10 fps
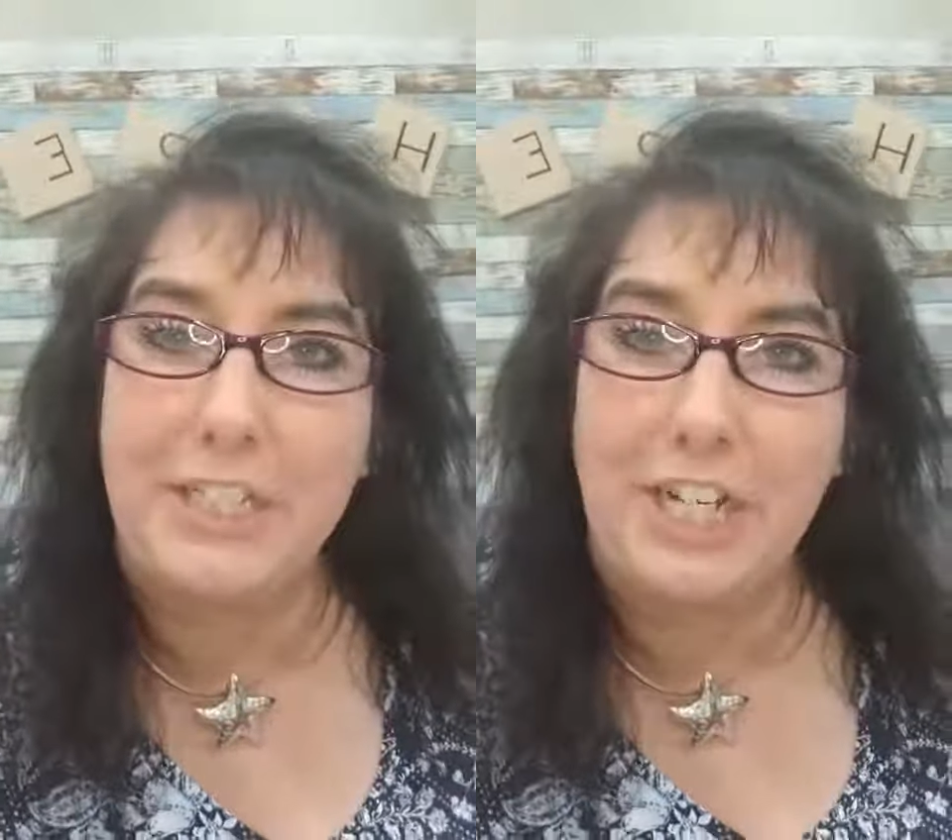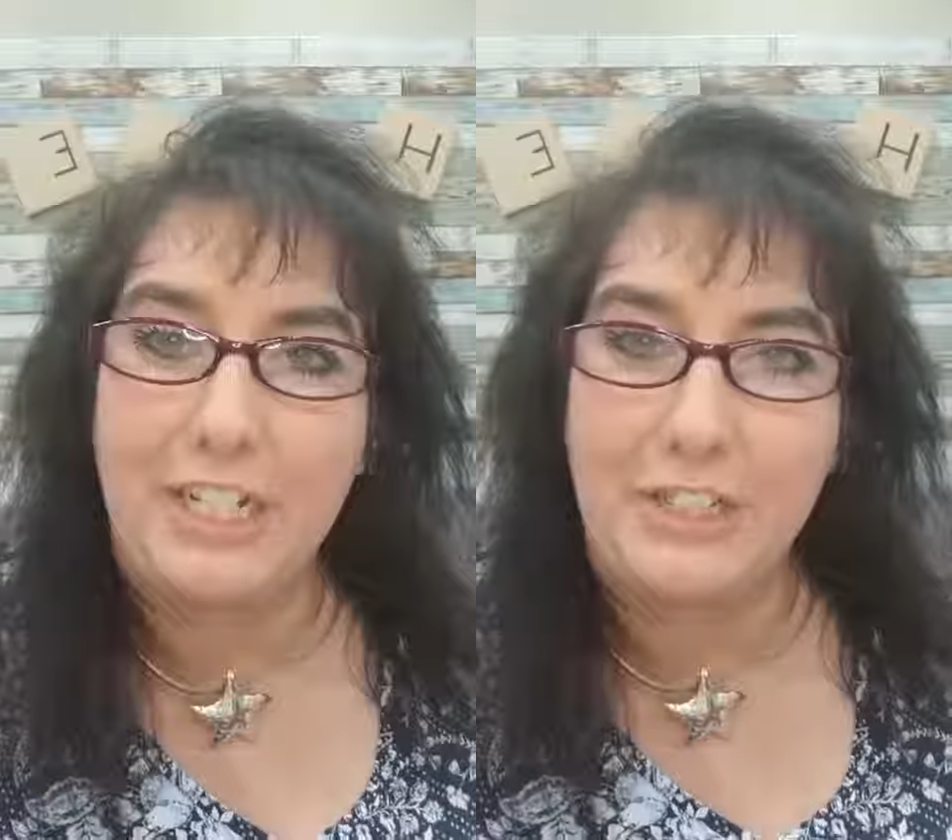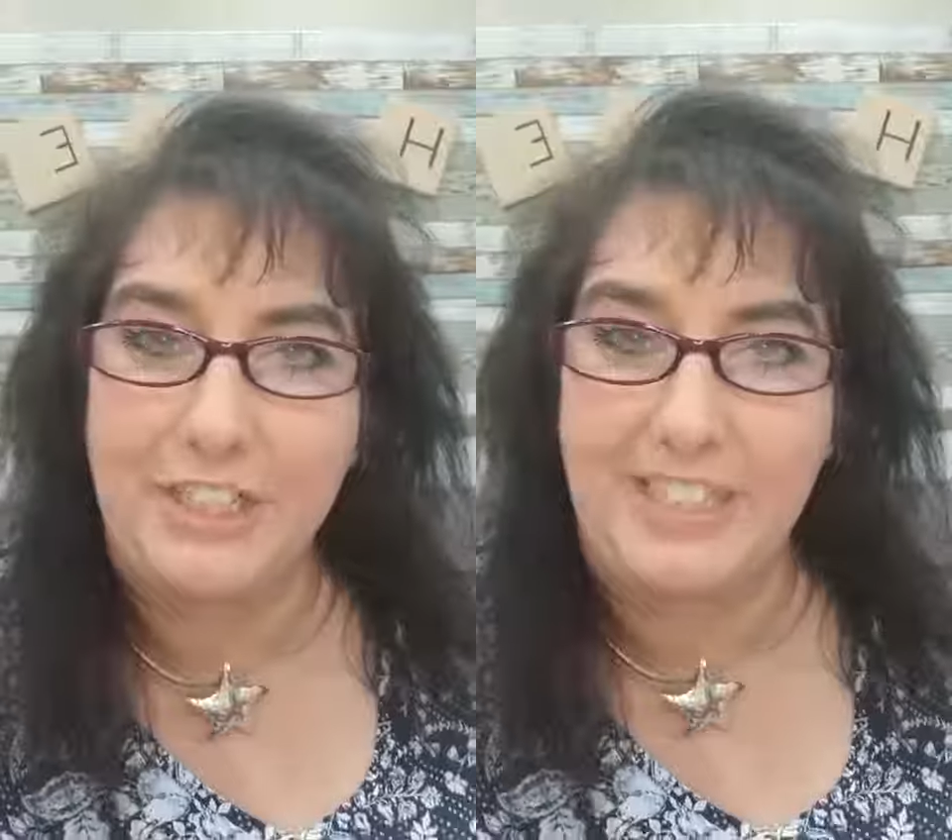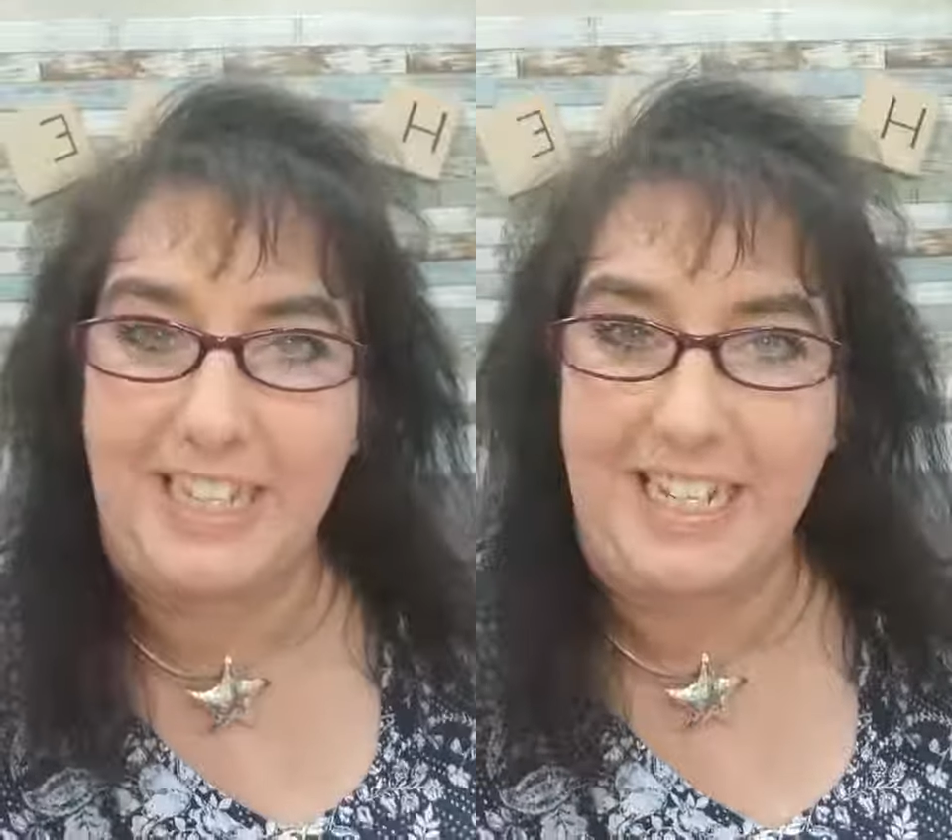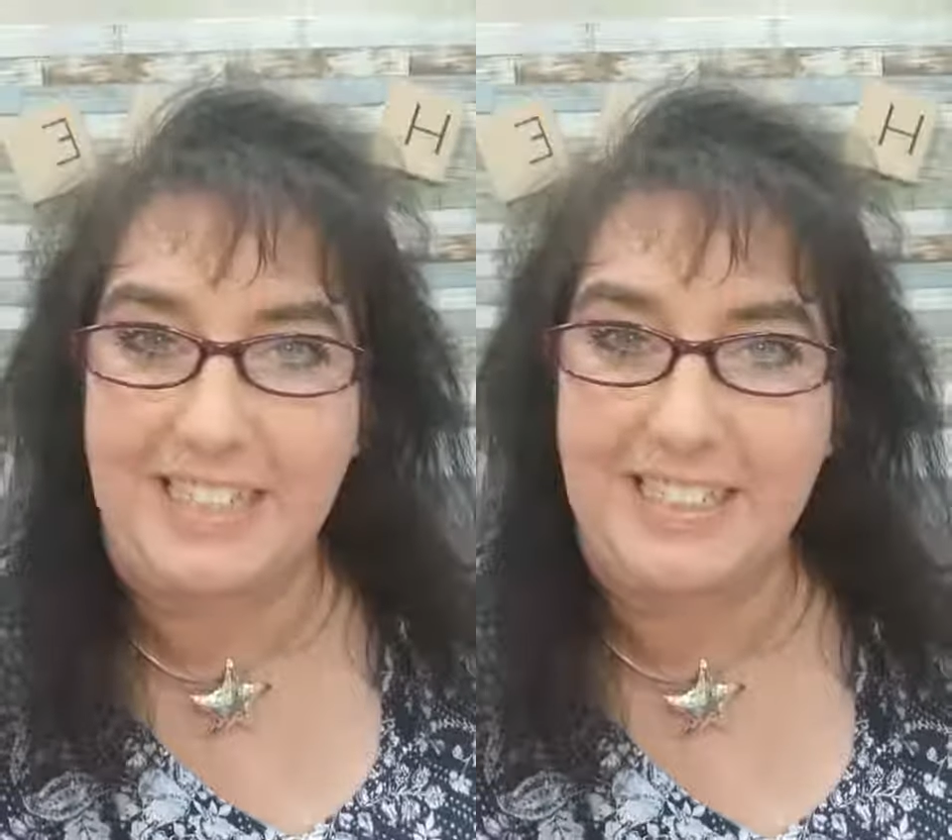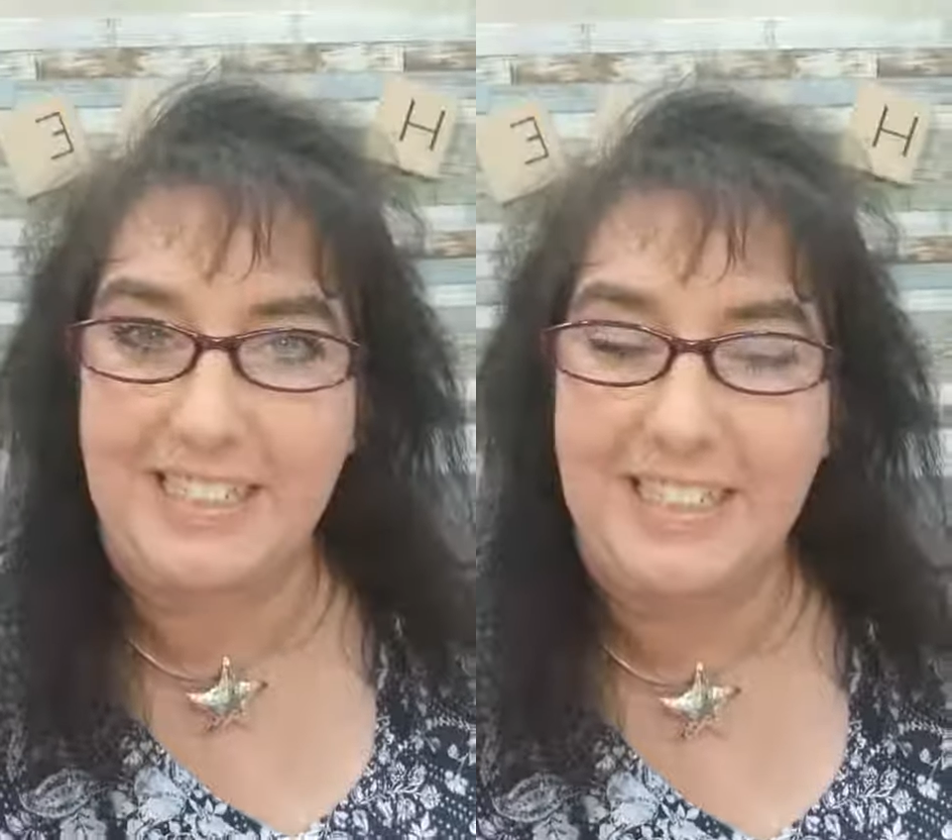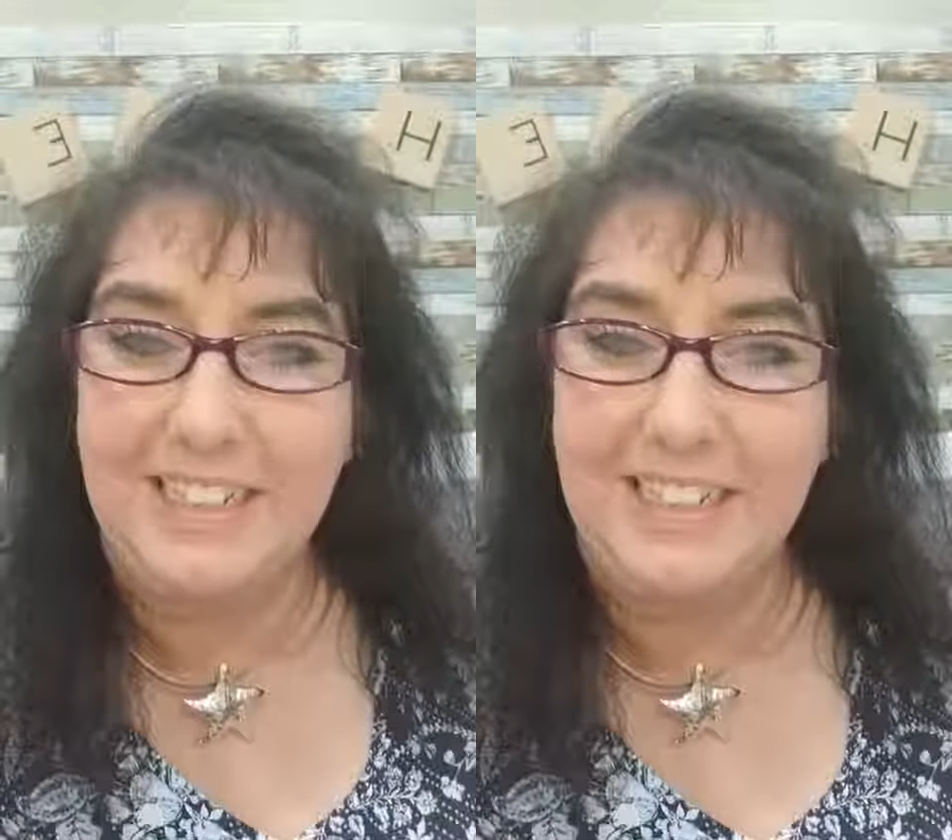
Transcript: changes things.